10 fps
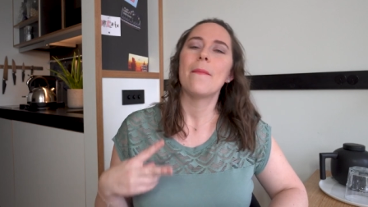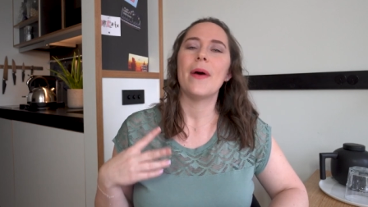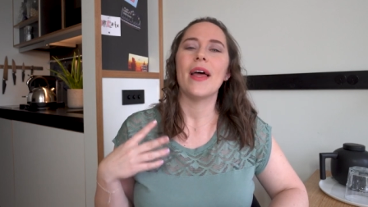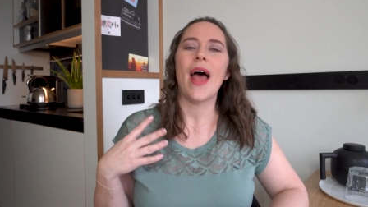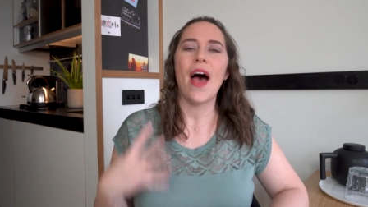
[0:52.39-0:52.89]

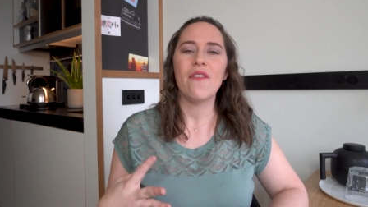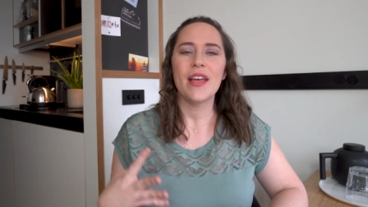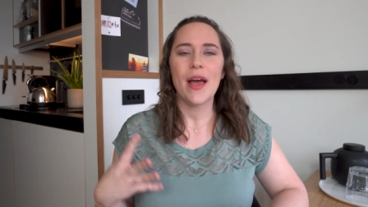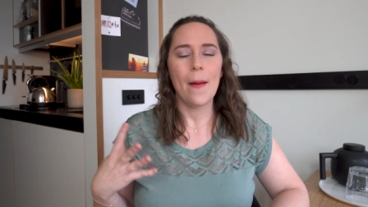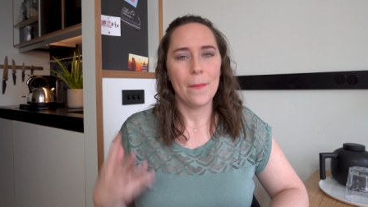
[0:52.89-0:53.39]
but
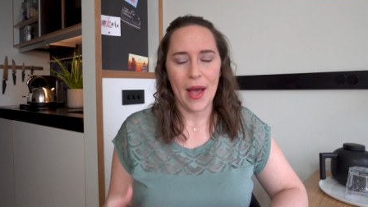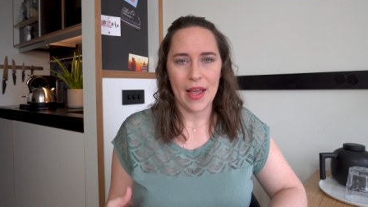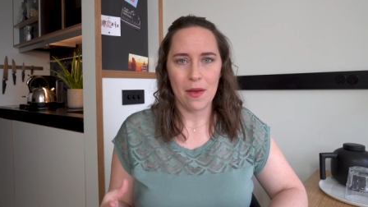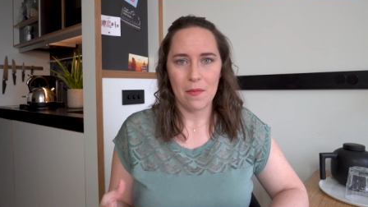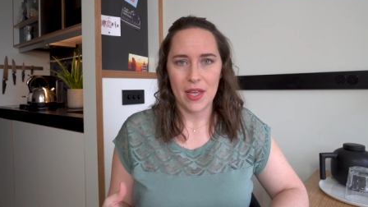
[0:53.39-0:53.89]
having a
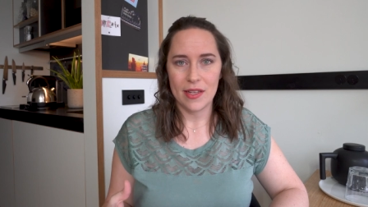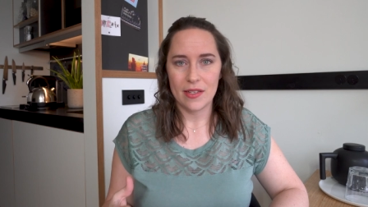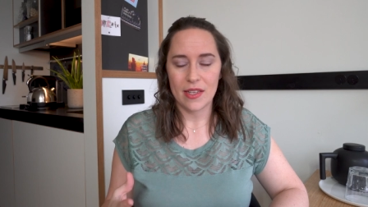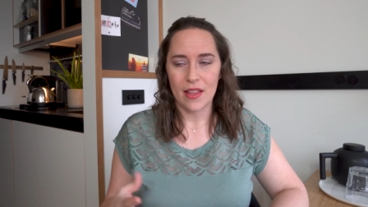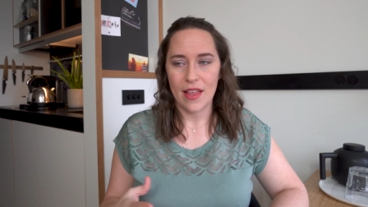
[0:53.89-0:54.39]
bike
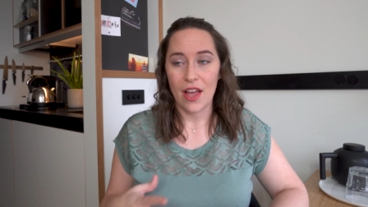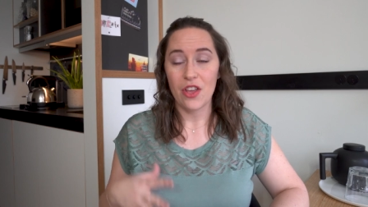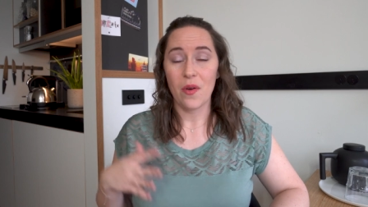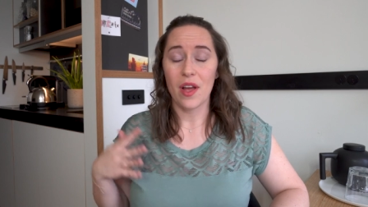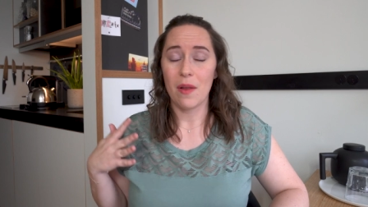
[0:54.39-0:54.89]
means that
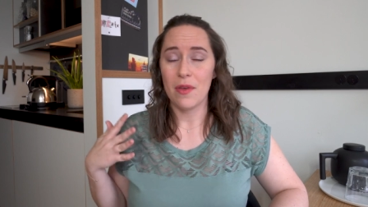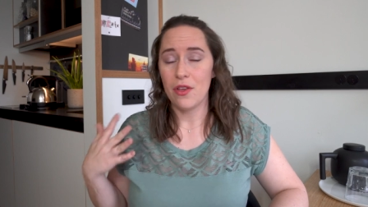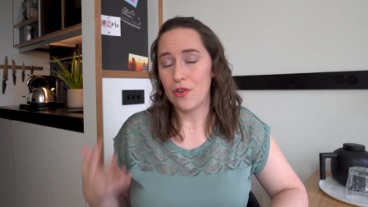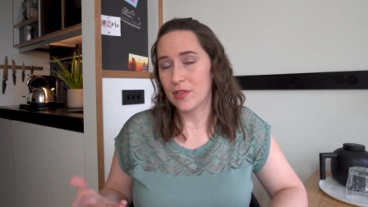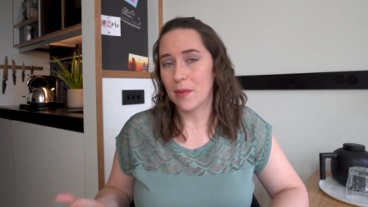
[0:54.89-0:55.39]
you are gonna be
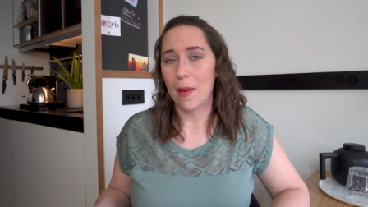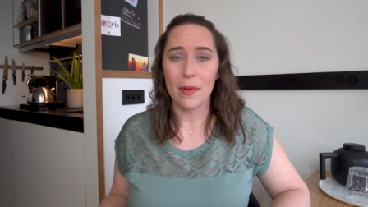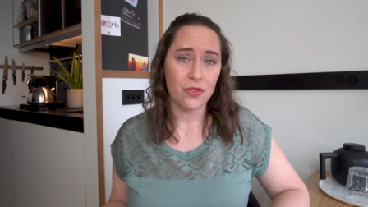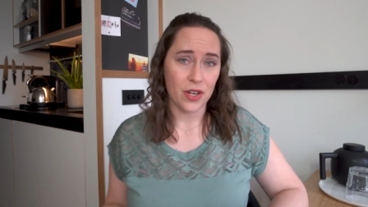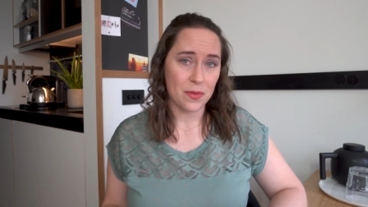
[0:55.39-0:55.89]
using
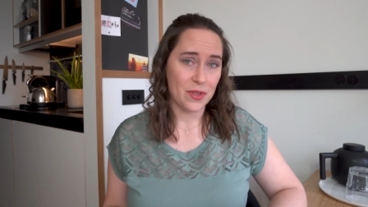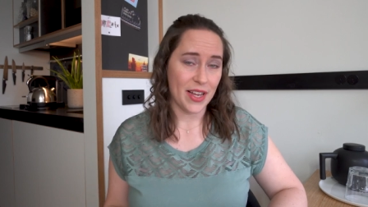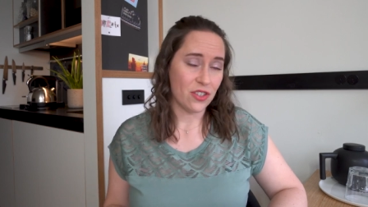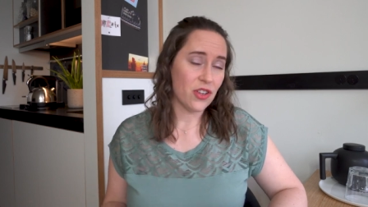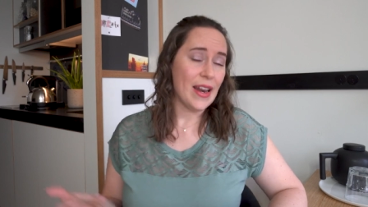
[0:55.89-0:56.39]
public
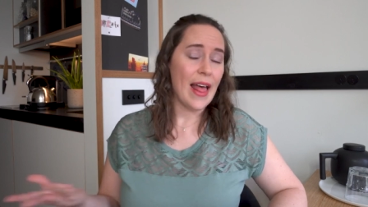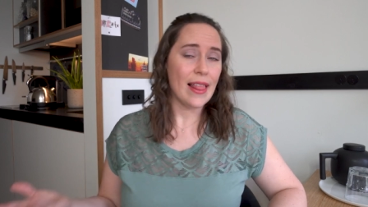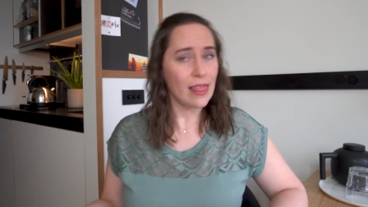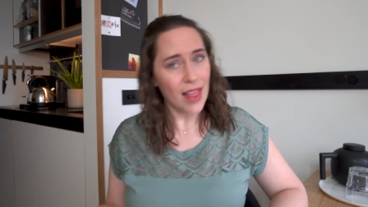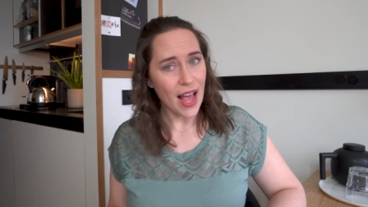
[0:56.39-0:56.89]
transportation
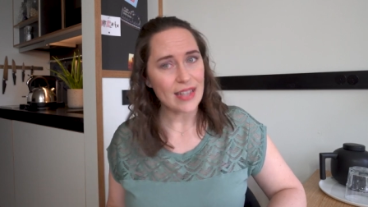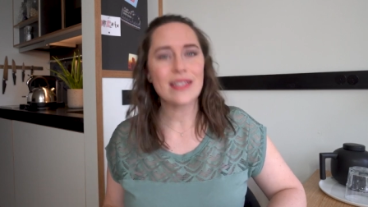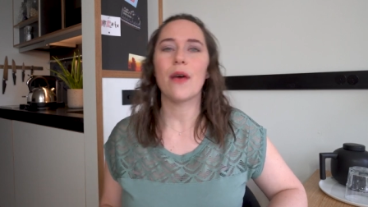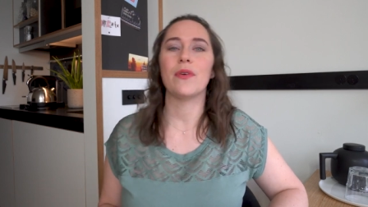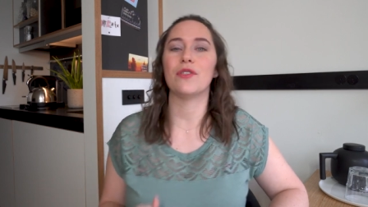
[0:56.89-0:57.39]

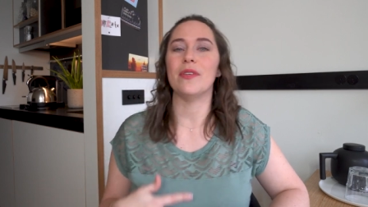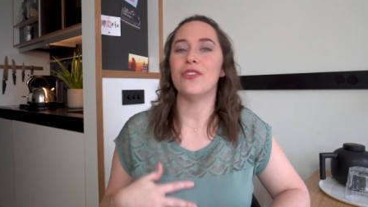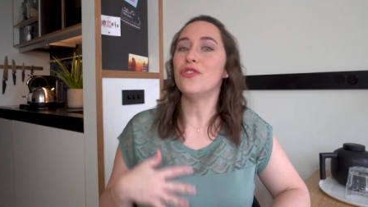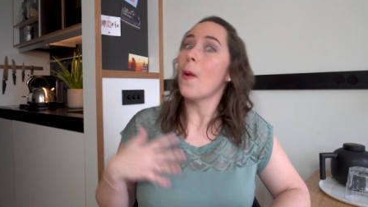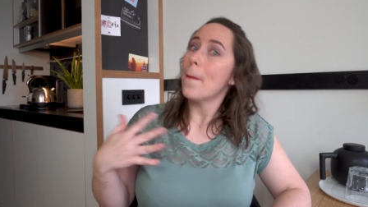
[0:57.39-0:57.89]
less, which
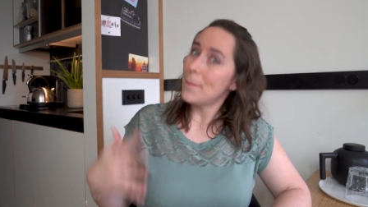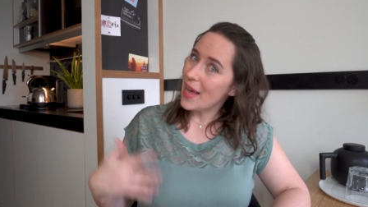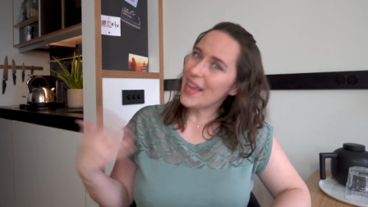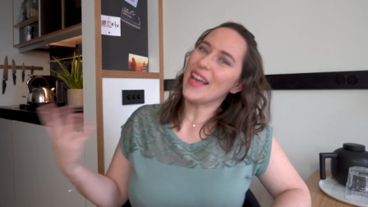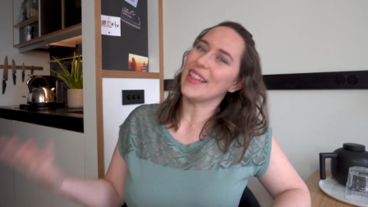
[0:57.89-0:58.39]
means you
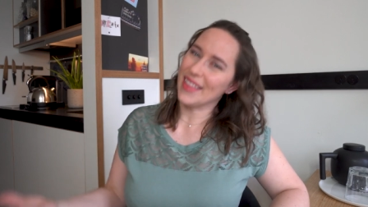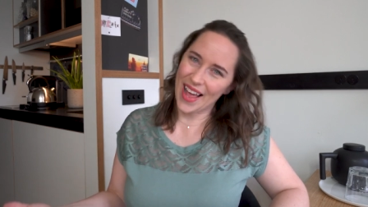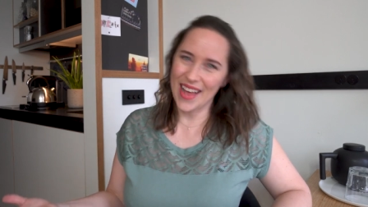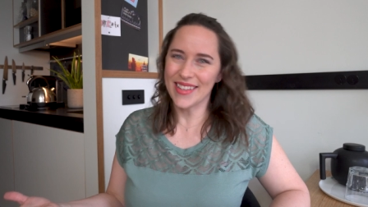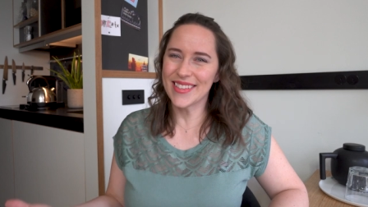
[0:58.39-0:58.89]
pay
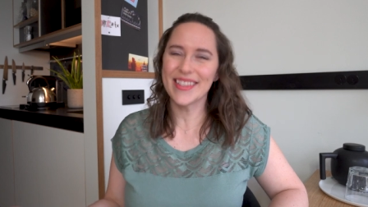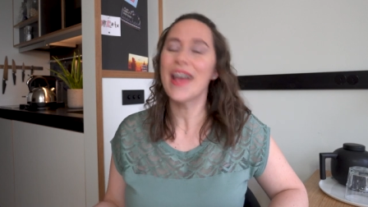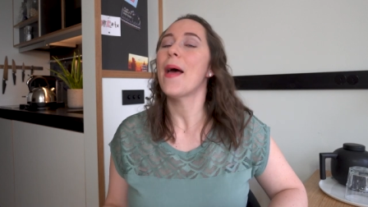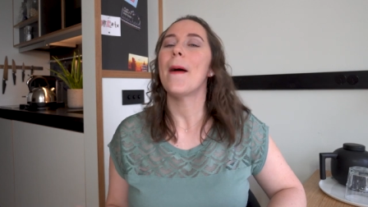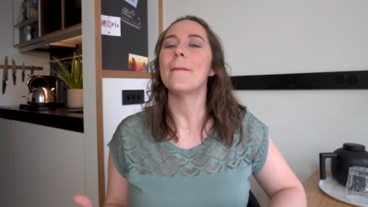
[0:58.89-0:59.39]
less.
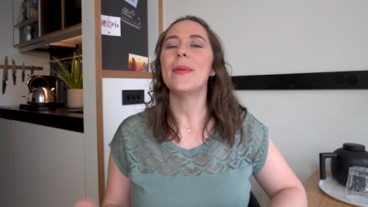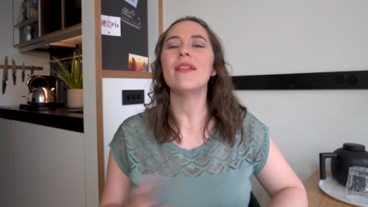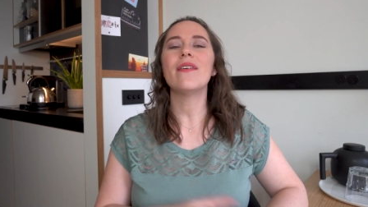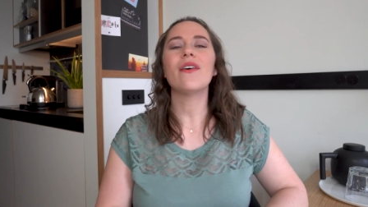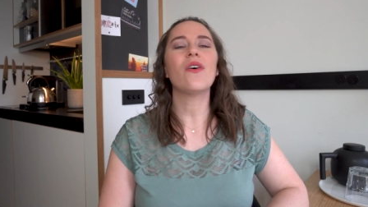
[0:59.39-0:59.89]

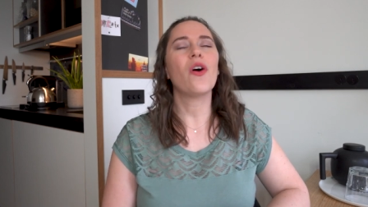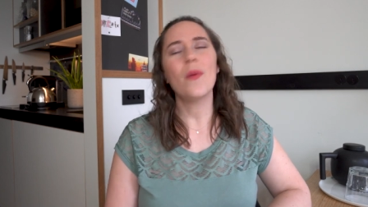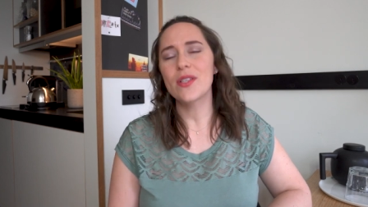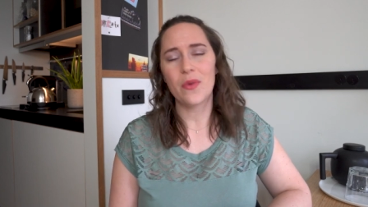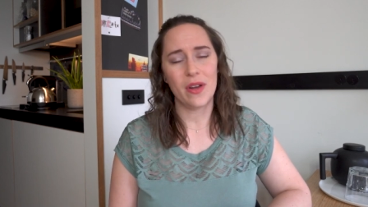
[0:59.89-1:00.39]
But there are
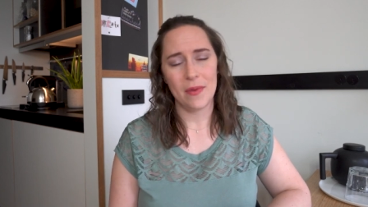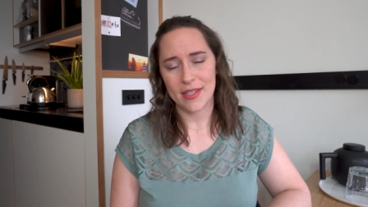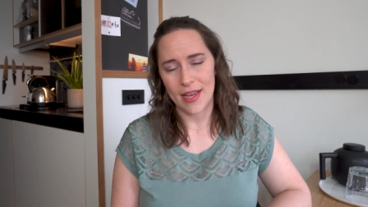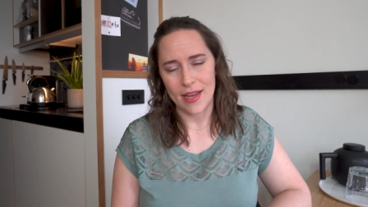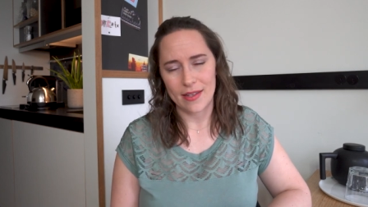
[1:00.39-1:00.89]
always going to be
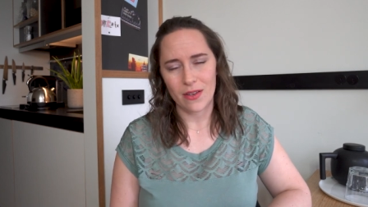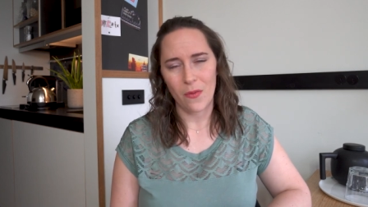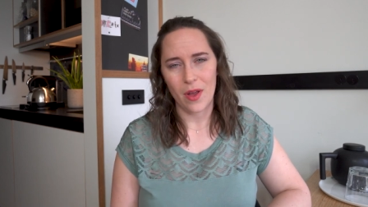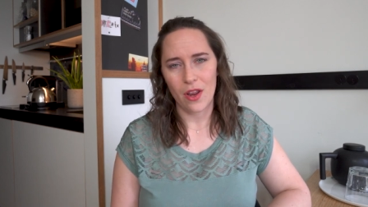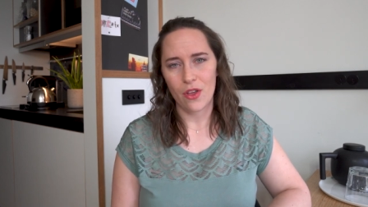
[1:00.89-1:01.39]
days
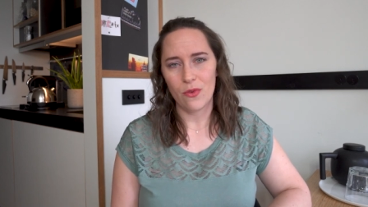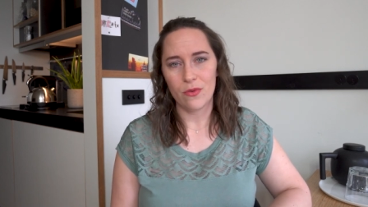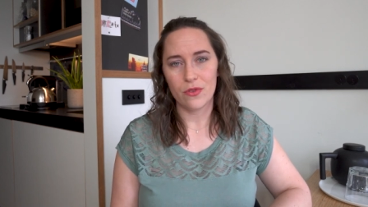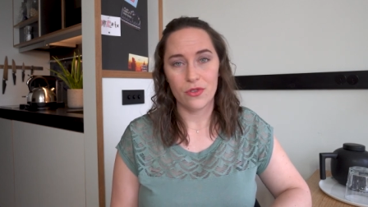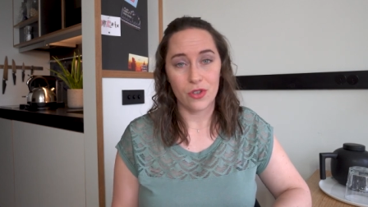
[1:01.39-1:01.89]
when
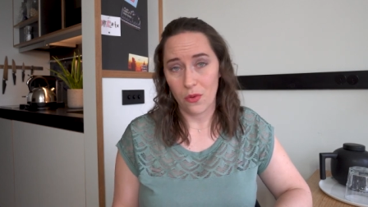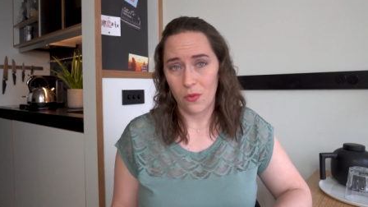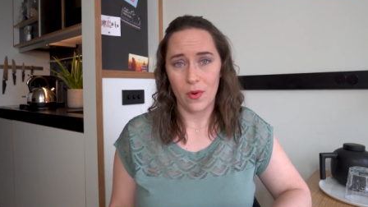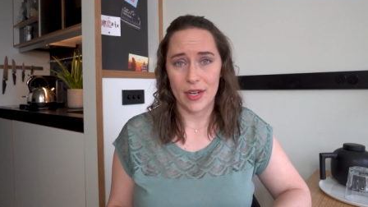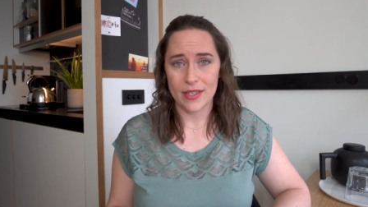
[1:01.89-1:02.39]
you
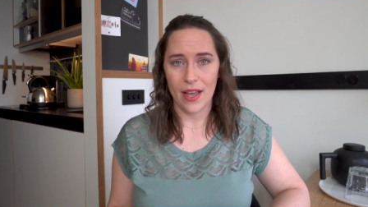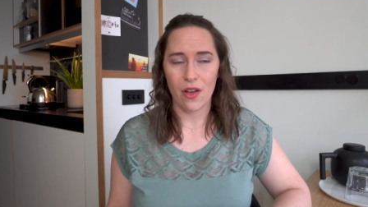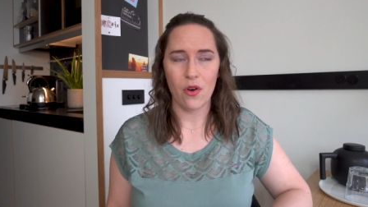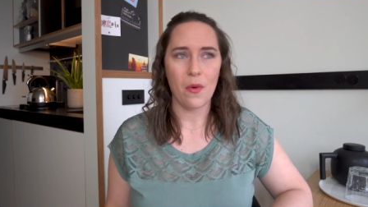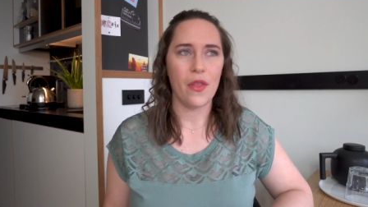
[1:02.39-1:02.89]
don't wanna
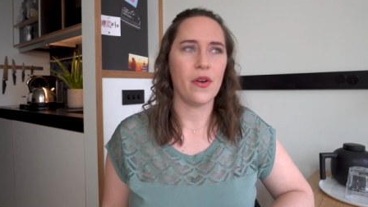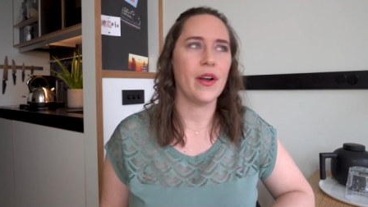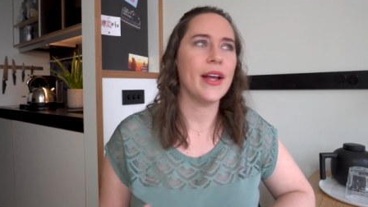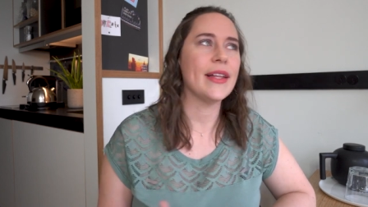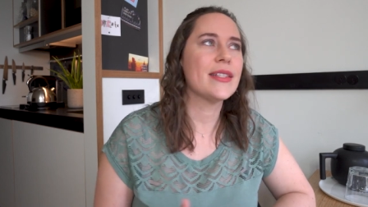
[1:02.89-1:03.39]
cycle, whether
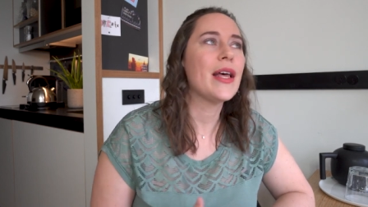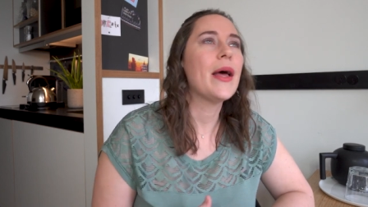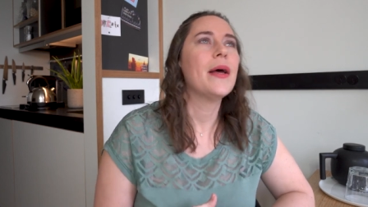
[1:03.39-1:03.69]
it's